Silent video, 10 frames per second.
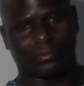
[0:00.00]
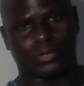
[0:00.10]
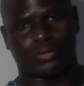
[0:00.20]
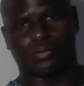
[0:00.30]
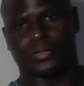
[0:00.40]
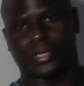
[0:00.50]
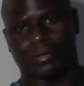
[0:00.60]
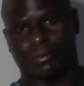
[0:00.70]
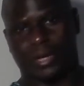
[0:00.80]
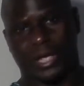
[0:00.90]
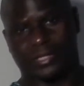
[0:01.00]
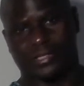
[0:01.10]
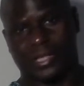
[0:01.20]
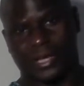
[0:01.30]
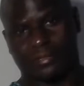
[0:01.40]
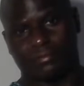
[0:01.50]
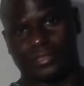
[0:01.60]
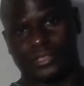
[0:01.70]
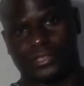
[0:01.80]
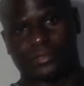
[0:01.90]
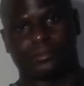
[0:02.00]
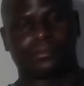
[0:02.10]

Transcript: You know, camera has night vision.